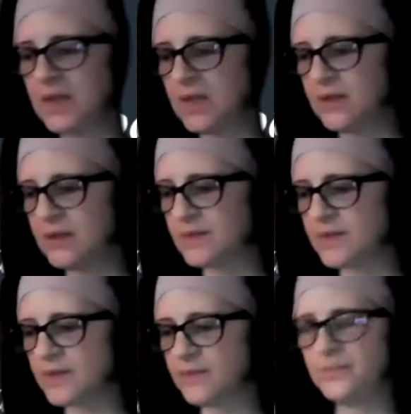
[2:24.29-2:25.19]

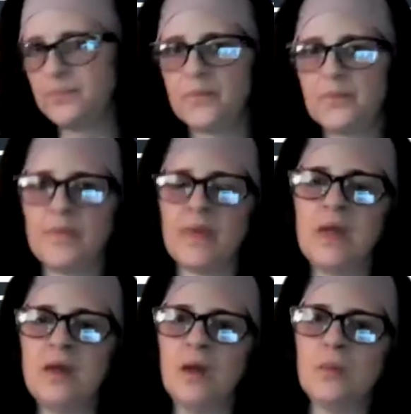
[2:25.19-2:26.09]
is
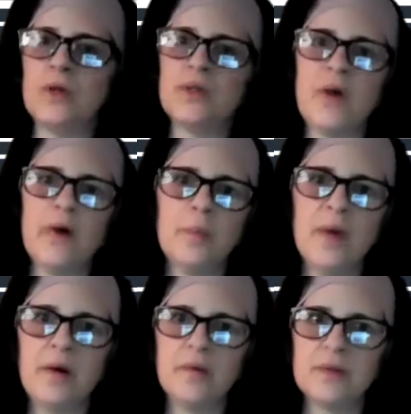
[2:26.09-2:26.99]
I'm going to talk
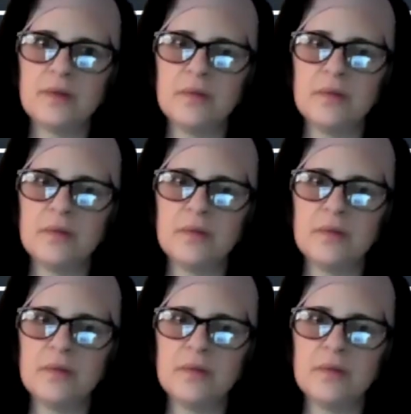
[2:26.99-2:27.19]
about